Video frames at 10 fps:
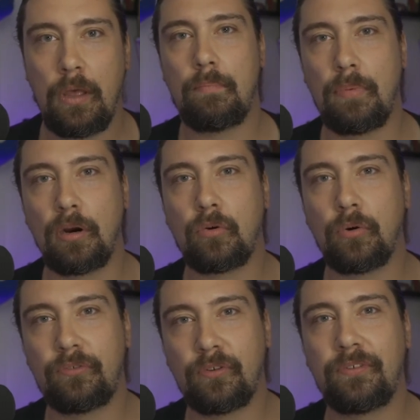Mark
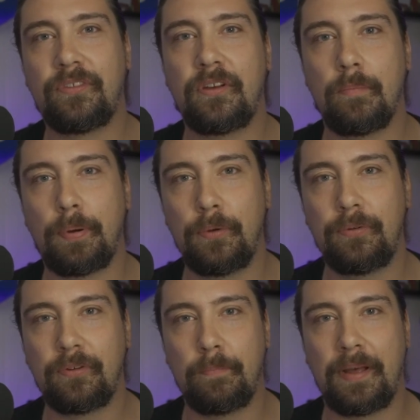Crozer is the
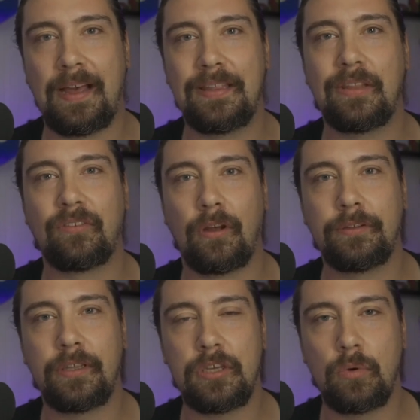composer behind the
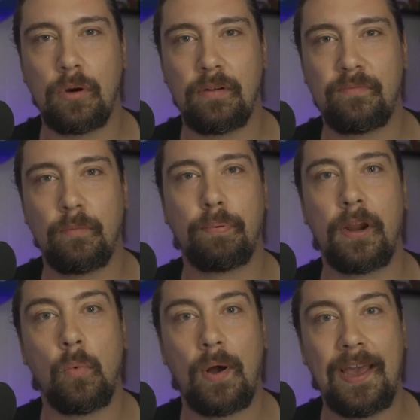song that you heard for
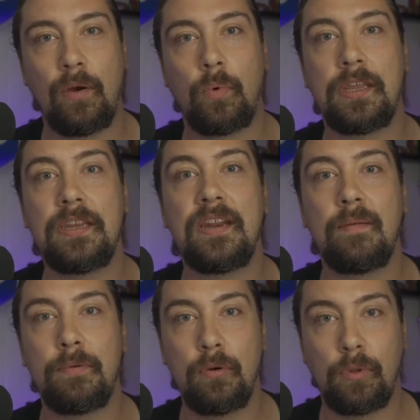Bray Wyatt when he
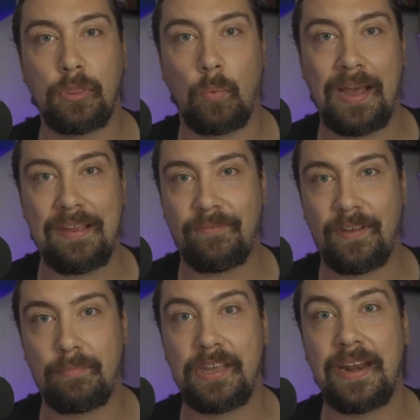debuted with the Wyatt
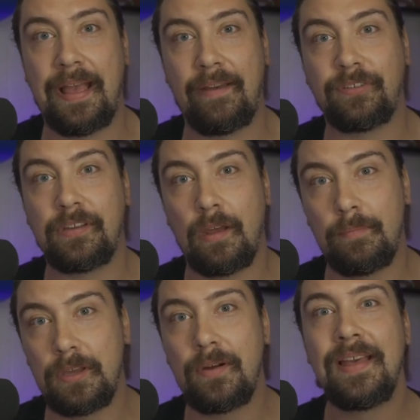Family and
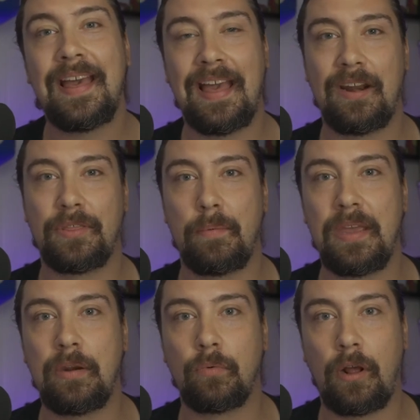FCW and on the
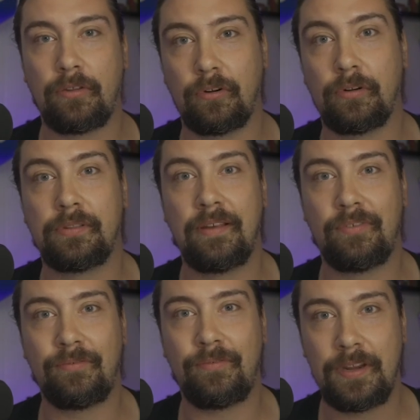main roster, Live
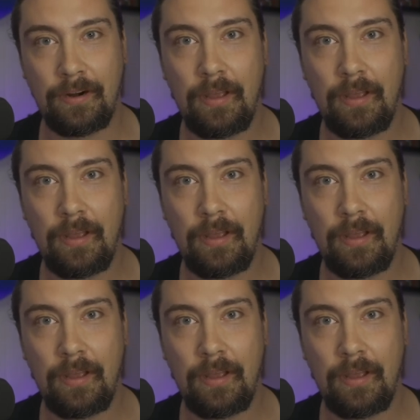in Fear,